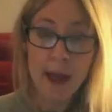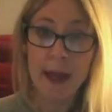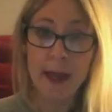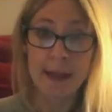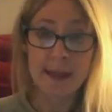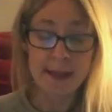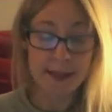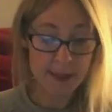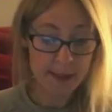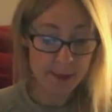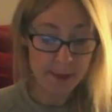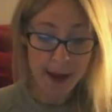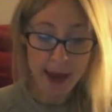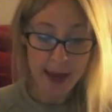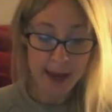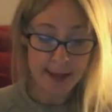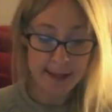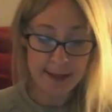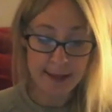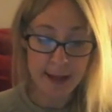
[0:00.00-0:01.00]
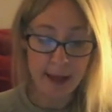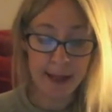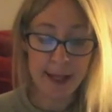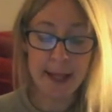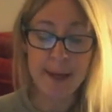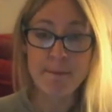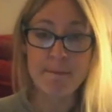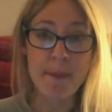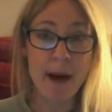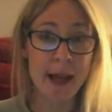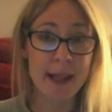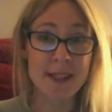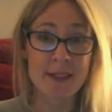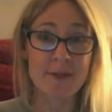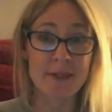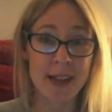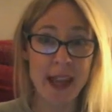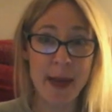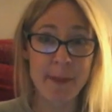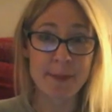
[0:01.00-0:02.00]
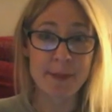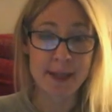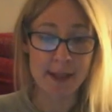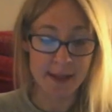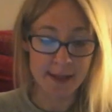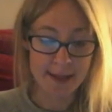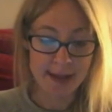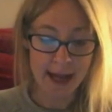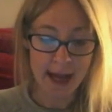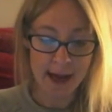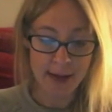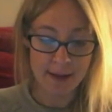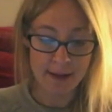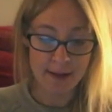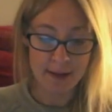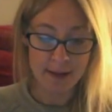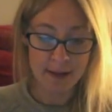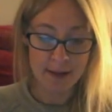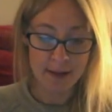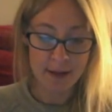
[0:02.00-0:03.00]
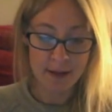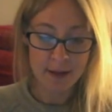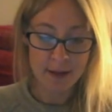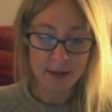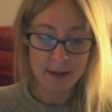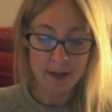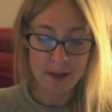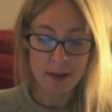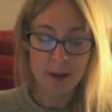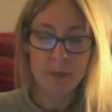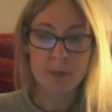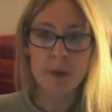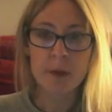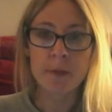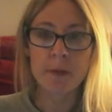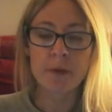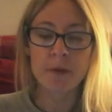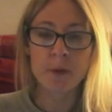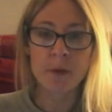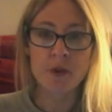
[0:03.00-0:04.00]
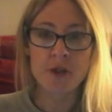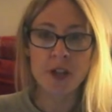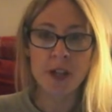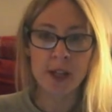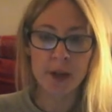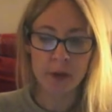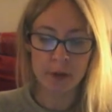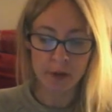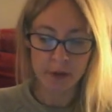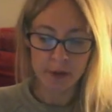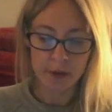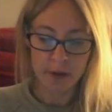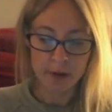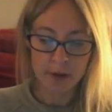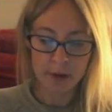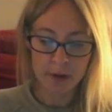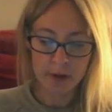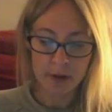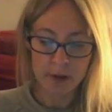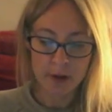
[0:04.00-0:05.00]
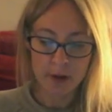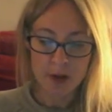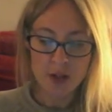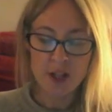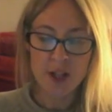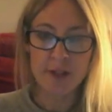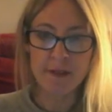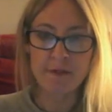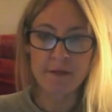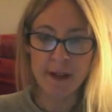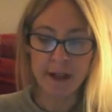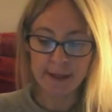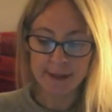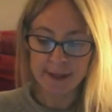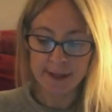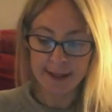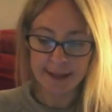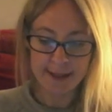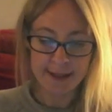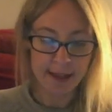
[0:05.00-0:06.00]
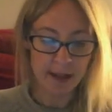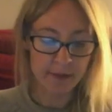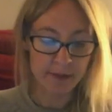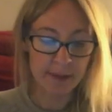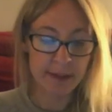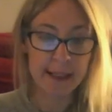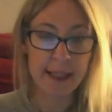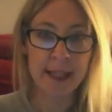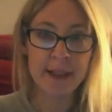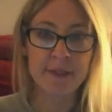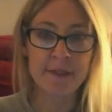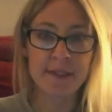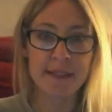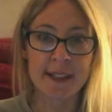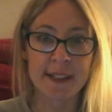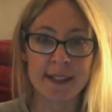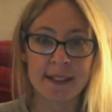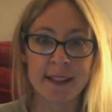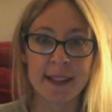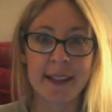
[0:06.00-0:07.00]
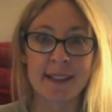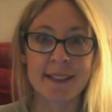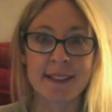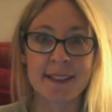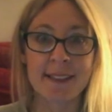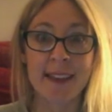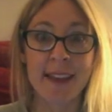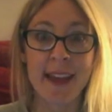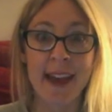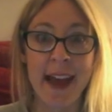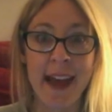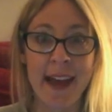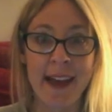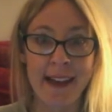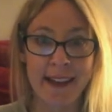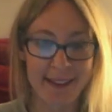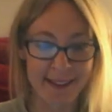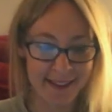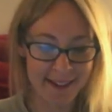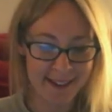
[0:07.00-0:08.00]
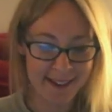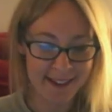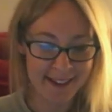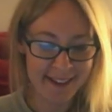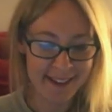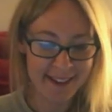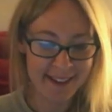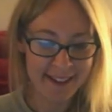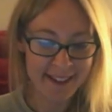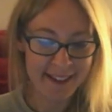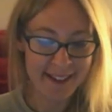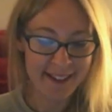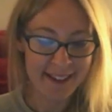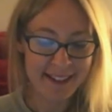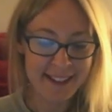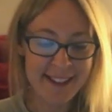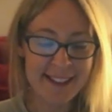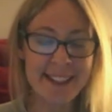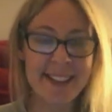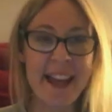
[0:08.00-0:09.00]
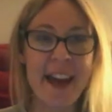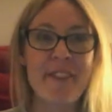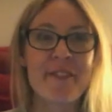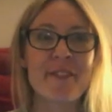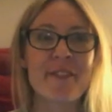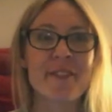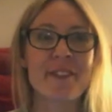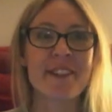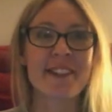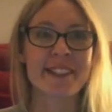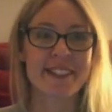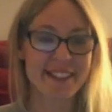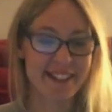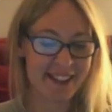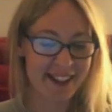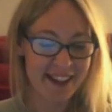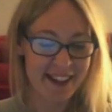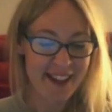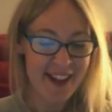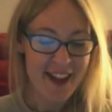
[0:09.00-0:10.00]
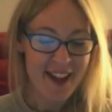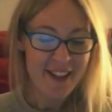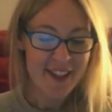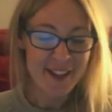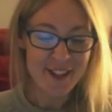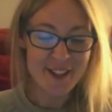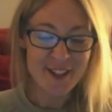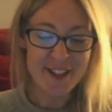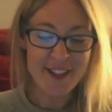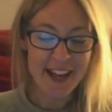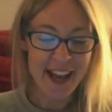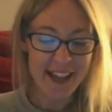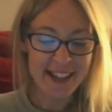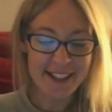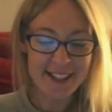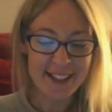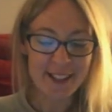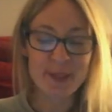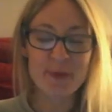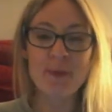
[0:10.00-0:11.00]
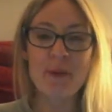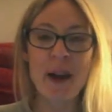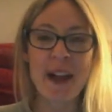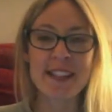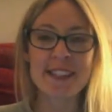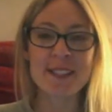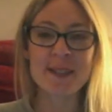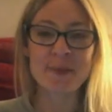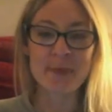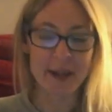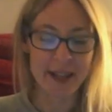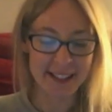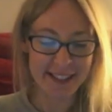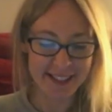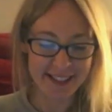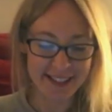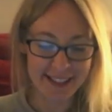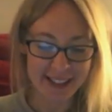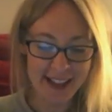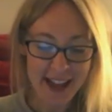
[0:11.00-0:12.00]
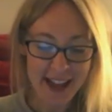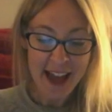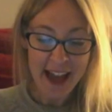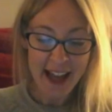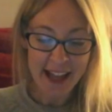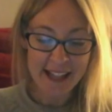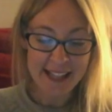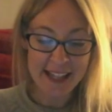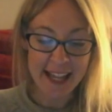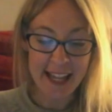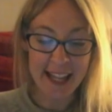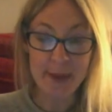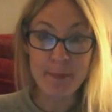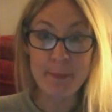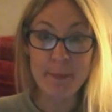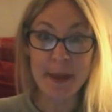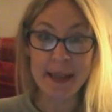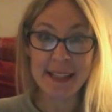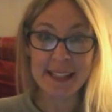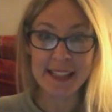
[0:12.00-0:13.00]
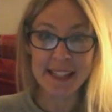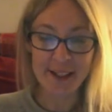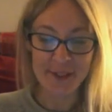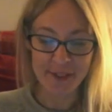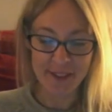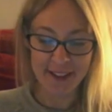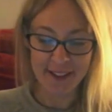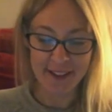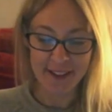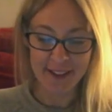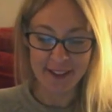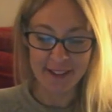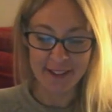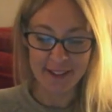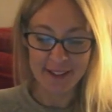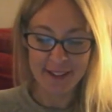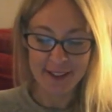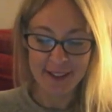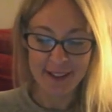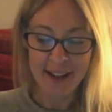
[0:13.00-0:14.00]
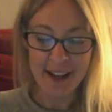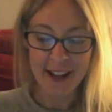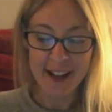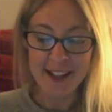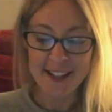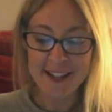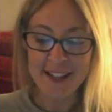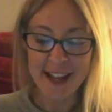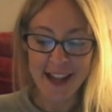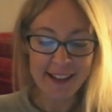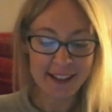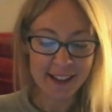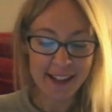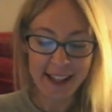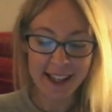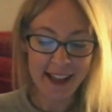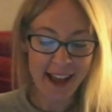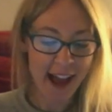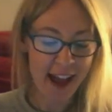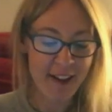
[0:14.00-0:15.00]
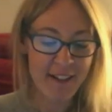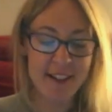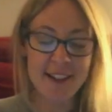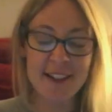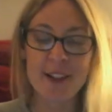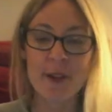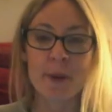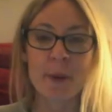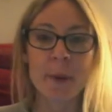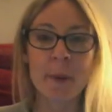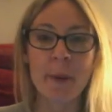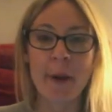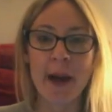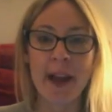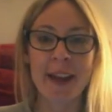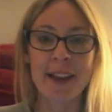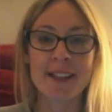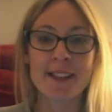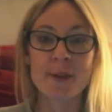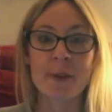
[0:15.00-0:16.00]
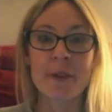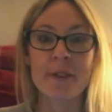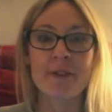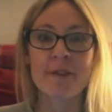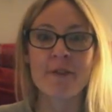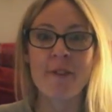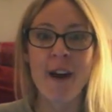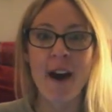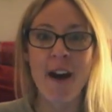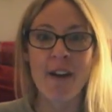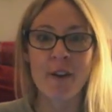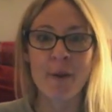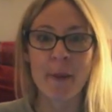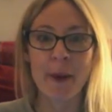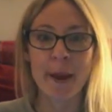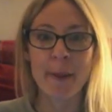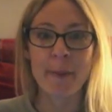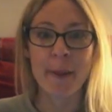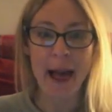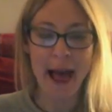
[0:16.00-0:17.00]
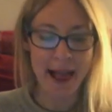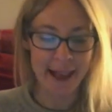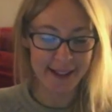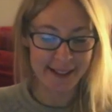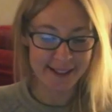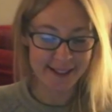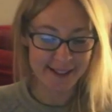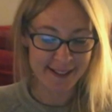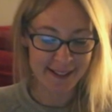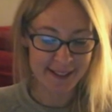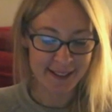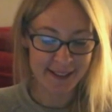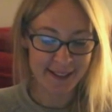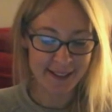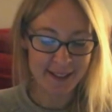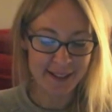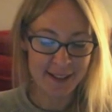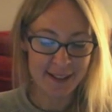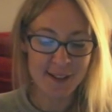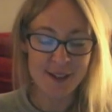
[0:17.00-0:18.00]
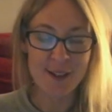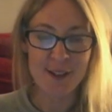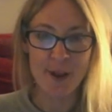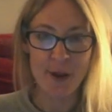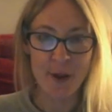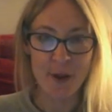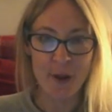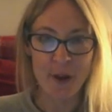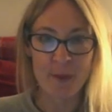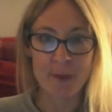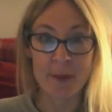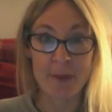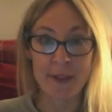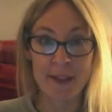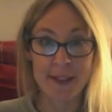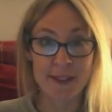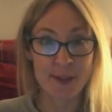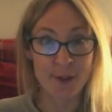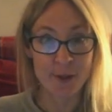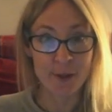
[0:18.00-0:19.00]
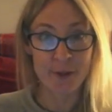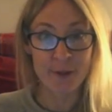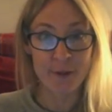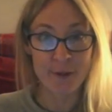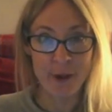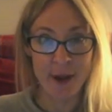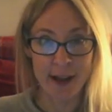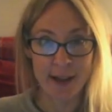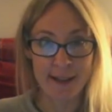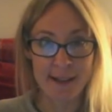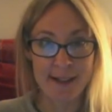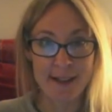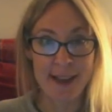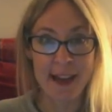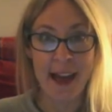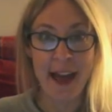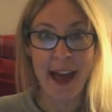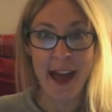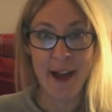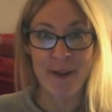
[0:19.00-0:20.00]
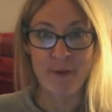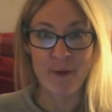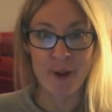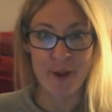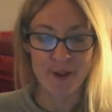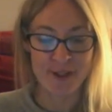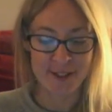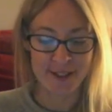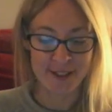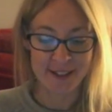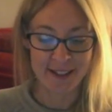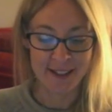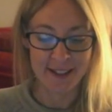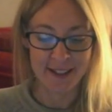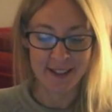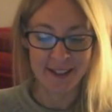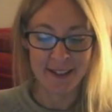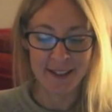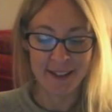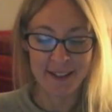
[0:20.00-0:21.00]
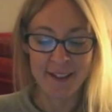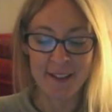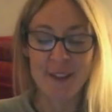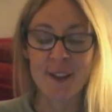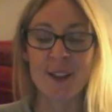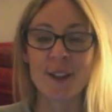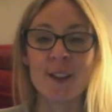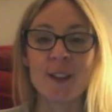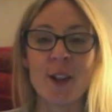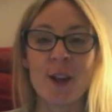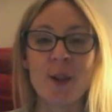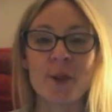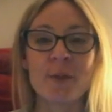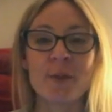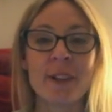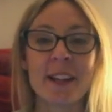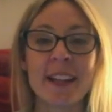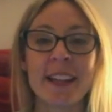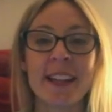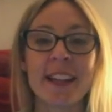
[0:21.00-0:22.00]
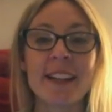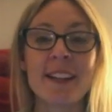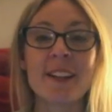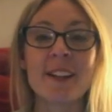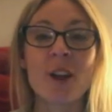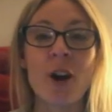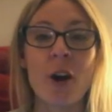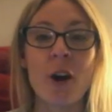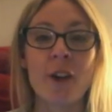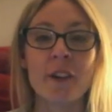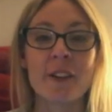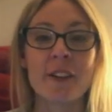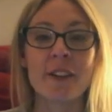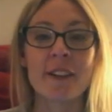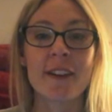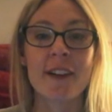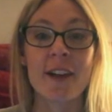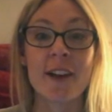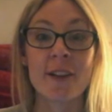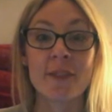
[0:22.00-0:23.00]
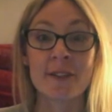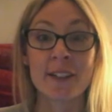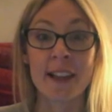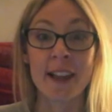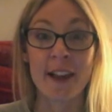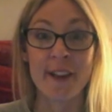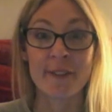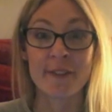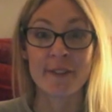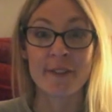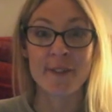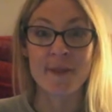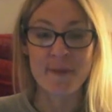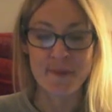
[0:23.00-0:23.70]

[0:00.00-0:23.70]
In despair, Psyche might have leapt to her death, but before she could, she felt herself lifted into the air. Zephyrus, the gentle west wind, had taken pity on the girl and gently carried her away to a faraway palace, to the home of his good friend Eros, the lonely god of love.